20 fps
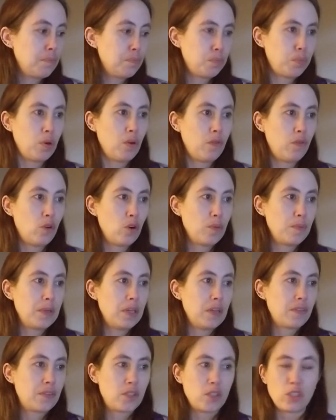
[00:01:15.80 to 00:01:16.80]
perform
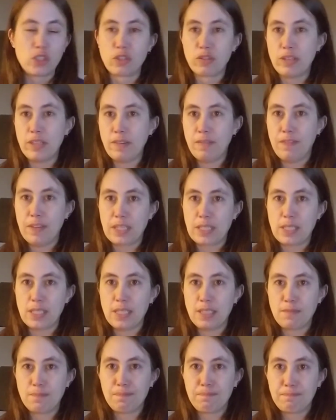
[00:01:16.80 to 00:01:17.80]
enough surgery to fix
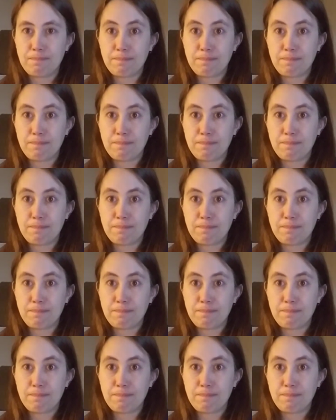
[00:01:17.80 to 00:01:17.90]
it.